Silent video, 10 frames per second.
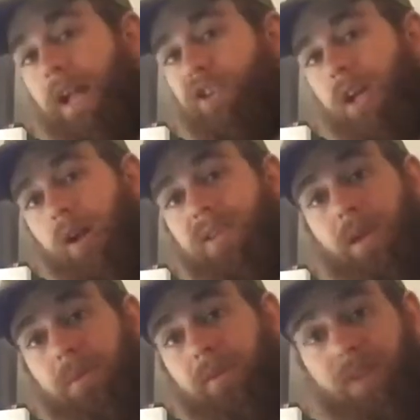and check out some
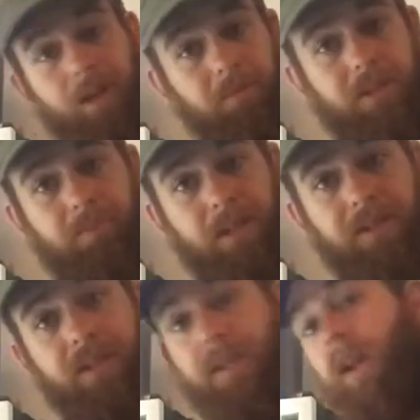of the venomous
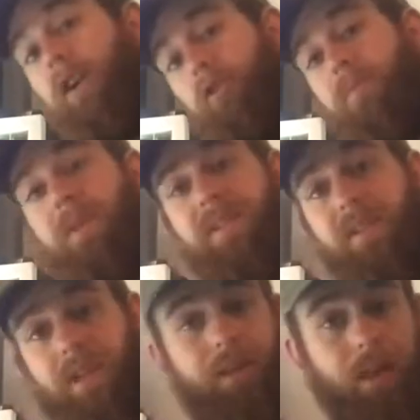species and other species
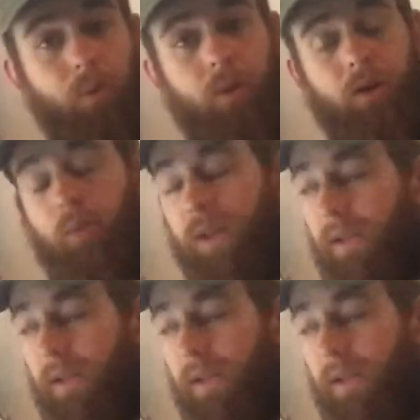that they work with.